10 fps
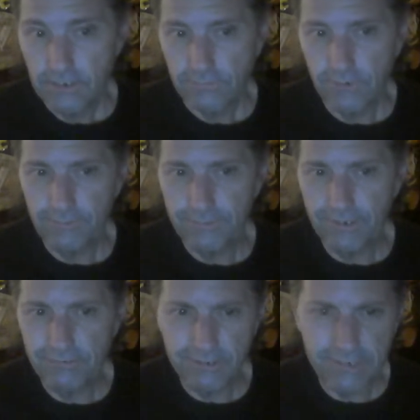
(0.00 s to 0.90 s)
Ron
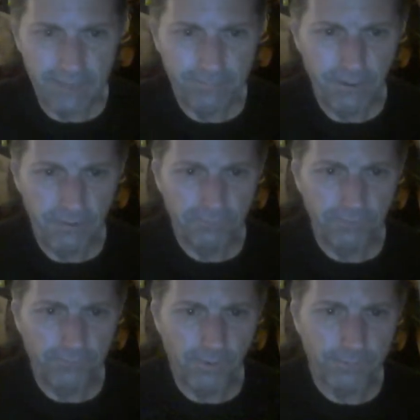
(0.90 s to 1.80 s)
the debut,
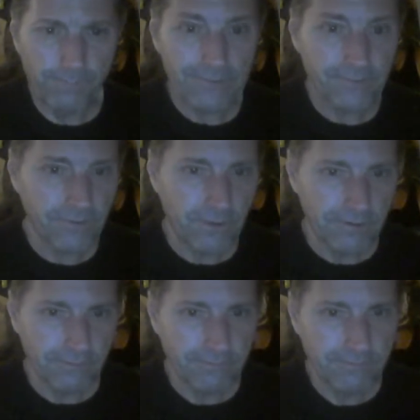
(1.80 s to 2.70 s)
the former Patrick Clark